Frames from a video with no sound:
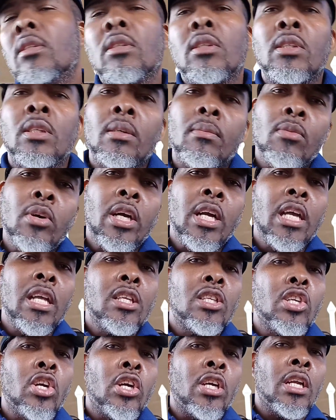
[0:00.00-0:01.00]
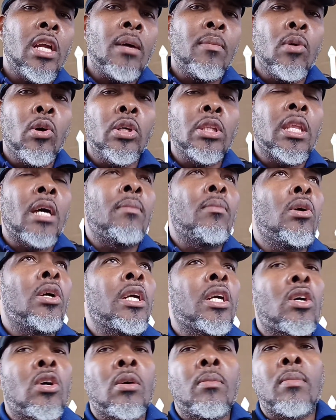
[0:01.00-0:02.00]
when I bring in certain amount of
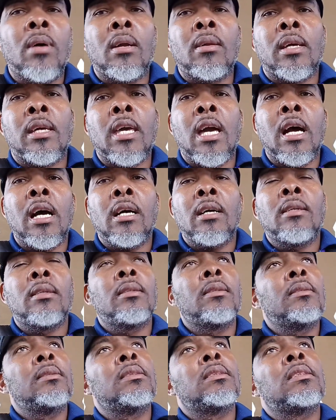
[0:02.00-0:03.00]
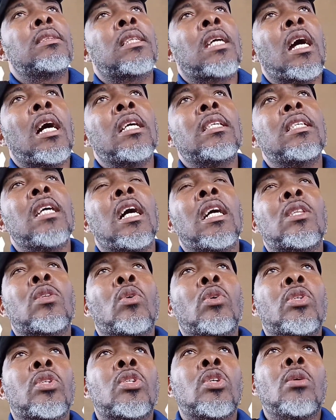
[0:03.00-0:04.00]
money come man, you can can sort
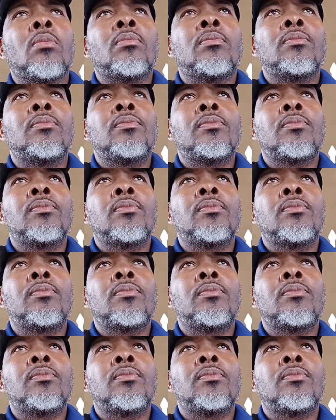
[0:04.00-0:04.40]
out something.